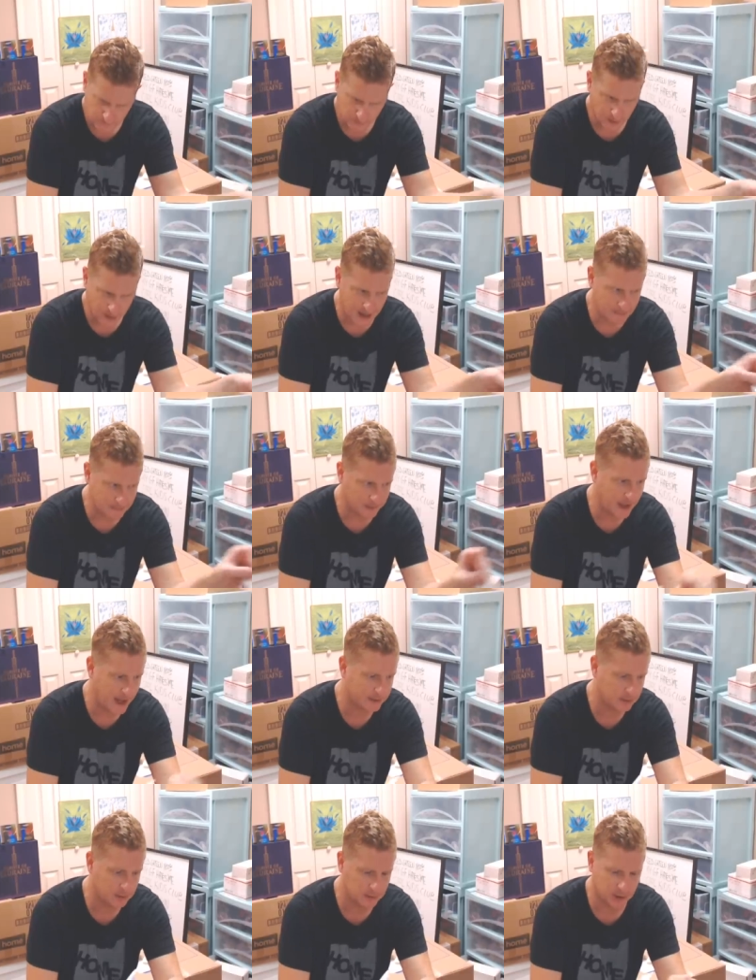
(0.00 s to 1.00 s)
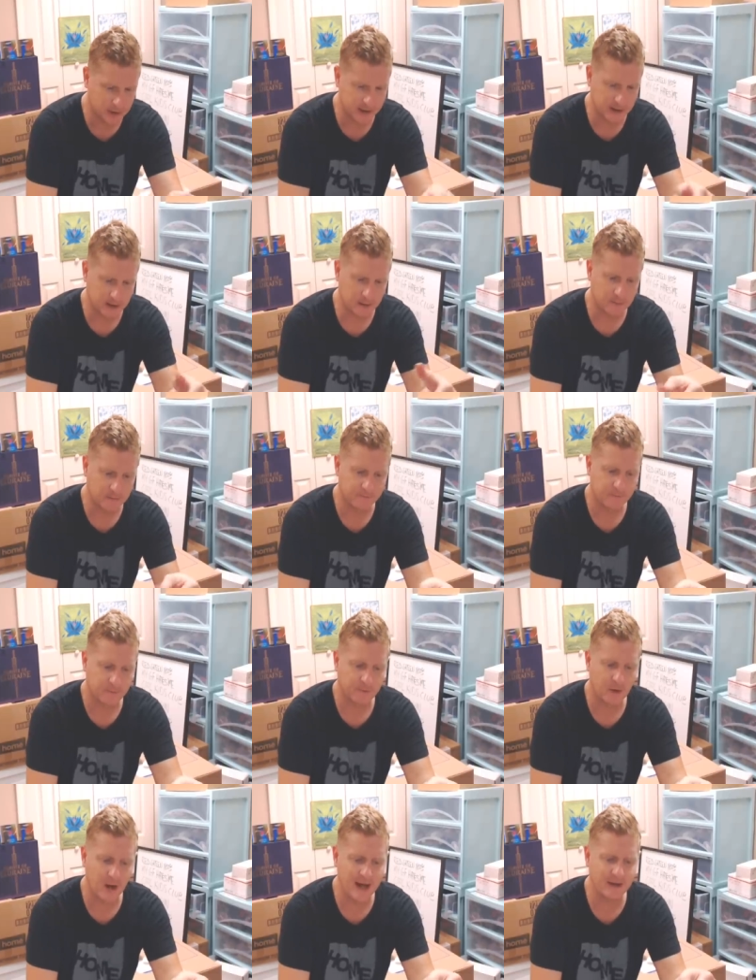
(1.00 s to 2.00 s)
I'm not looking
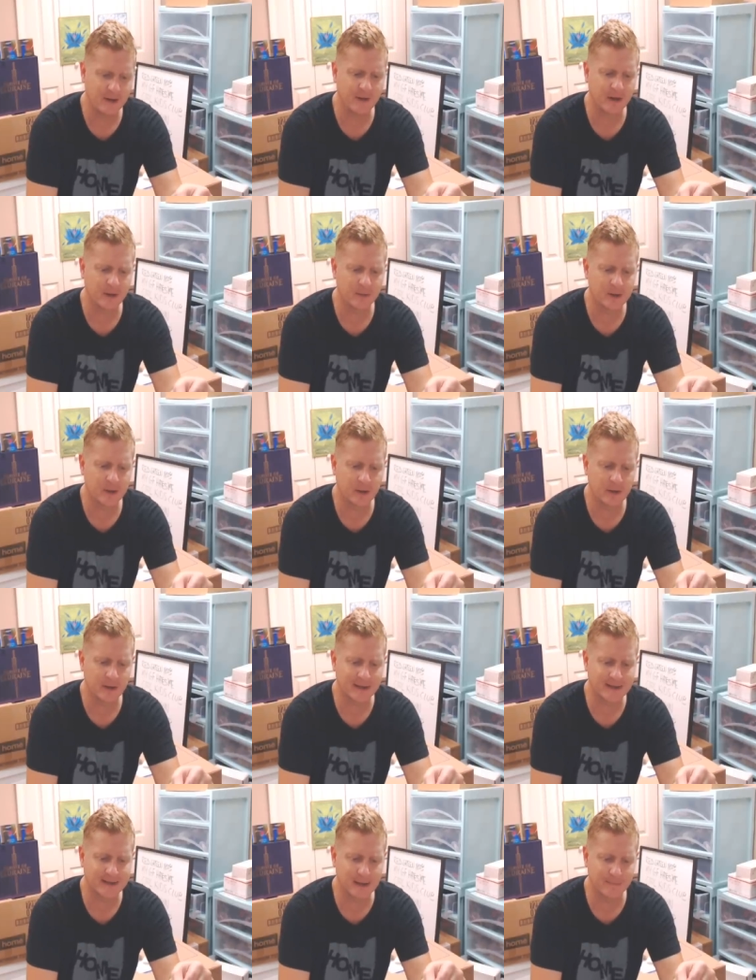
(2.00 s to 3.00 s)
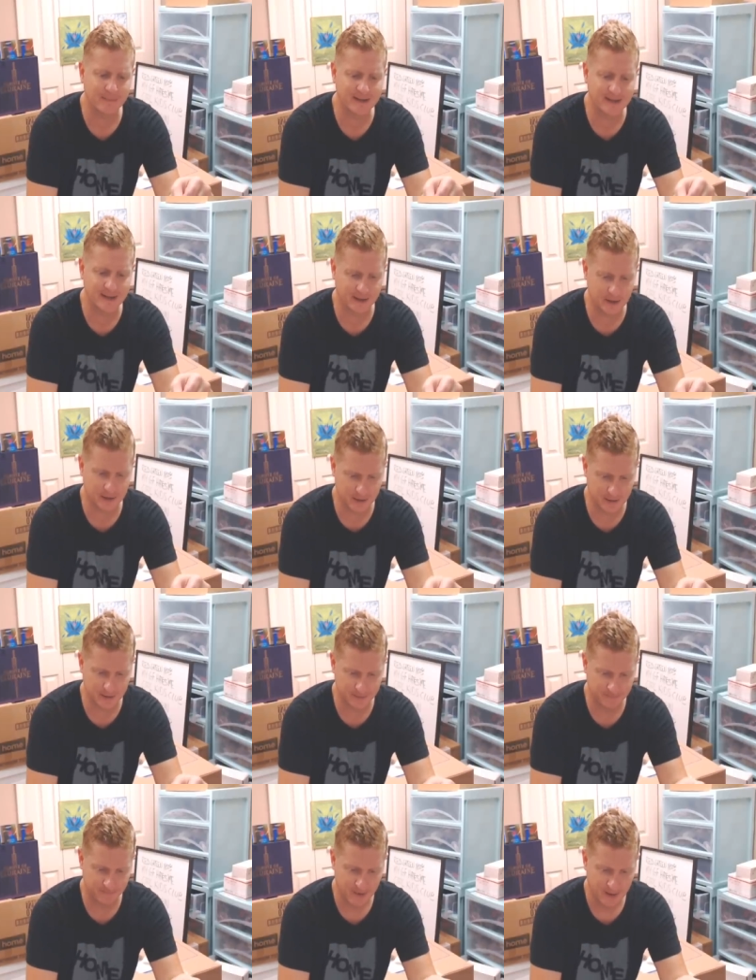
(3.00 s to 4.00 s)
for anything in return except these signatures.
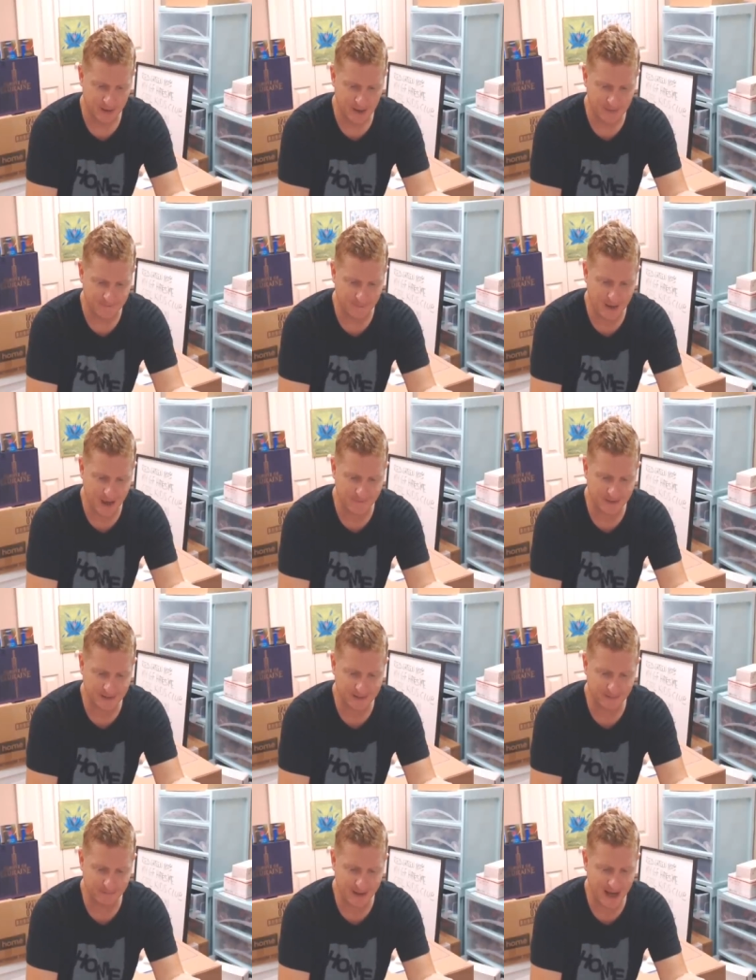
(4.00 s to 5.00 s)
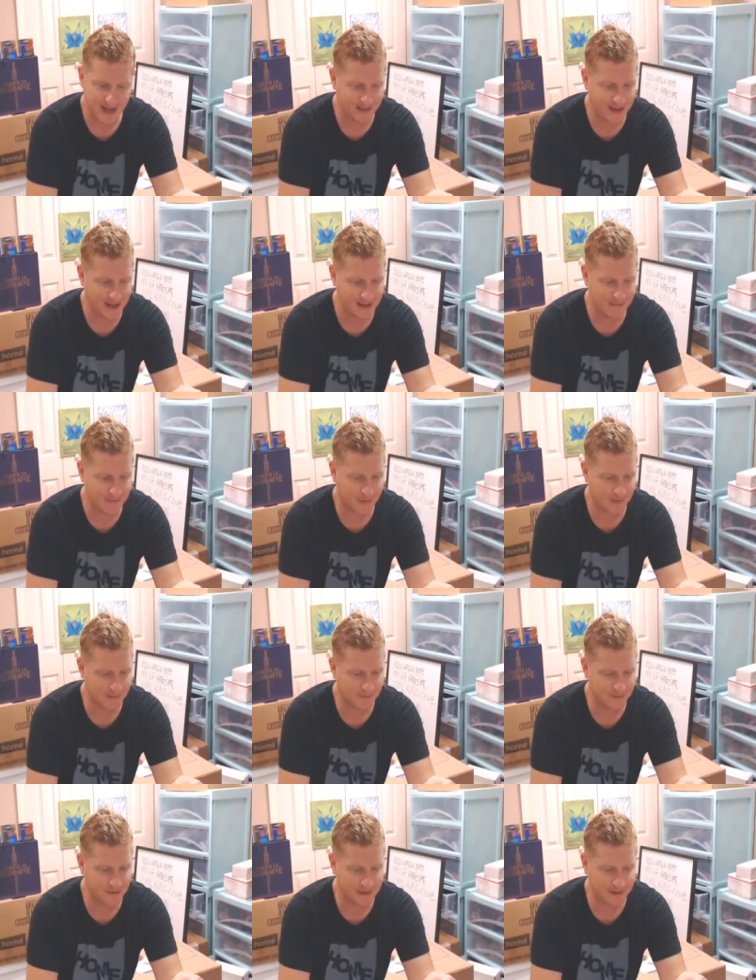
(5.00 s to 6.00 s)
If I'm having some bad game or I'm
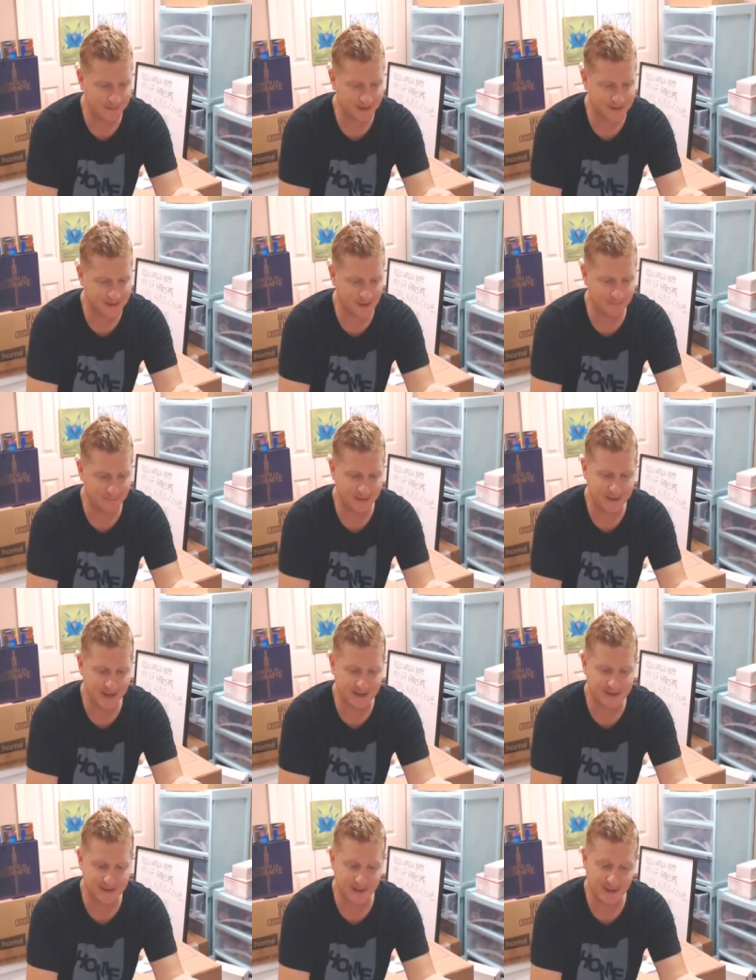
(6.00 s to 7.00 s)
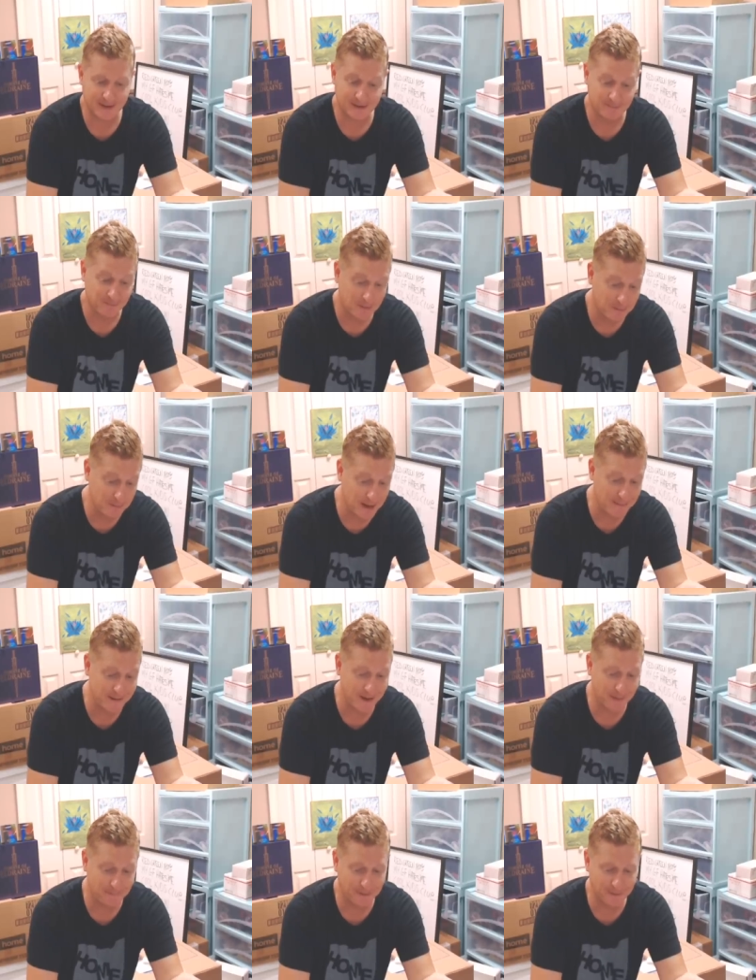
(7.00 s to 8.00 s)
thinking to myself, my deck sucks, maybe
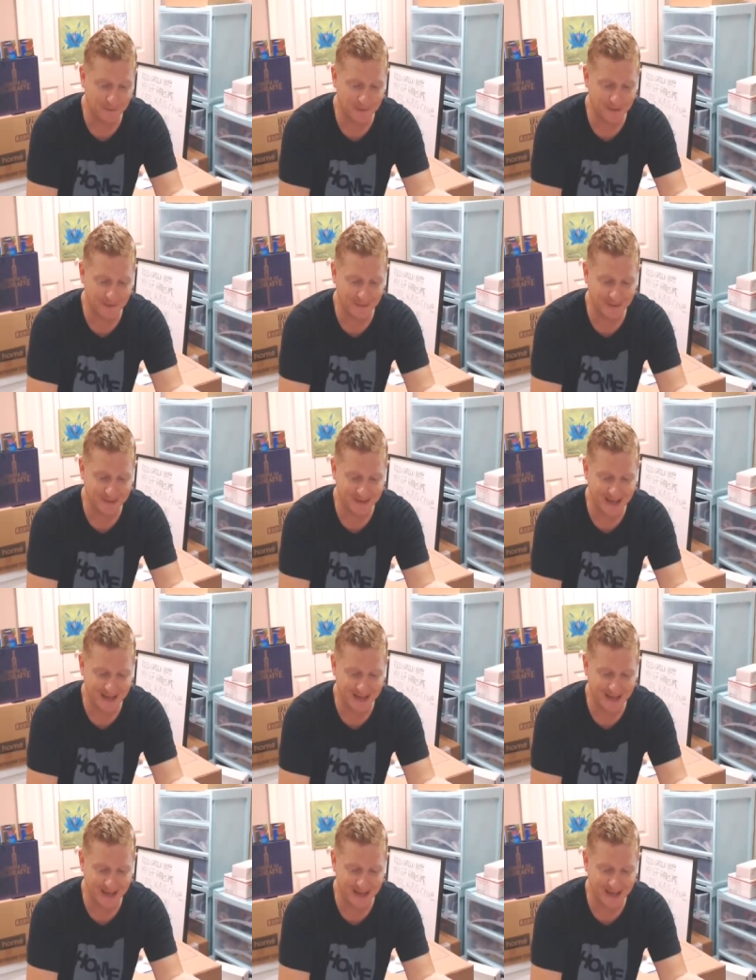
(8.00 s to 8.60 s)
I'll put one of those